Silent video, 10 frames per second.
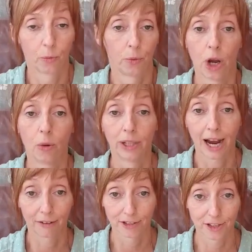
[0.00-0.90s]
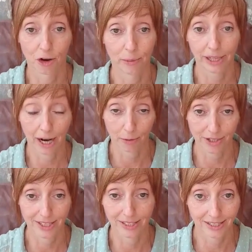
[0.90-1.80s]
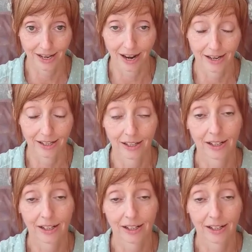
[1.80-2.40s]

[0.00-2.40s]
we only have so many hours in a day,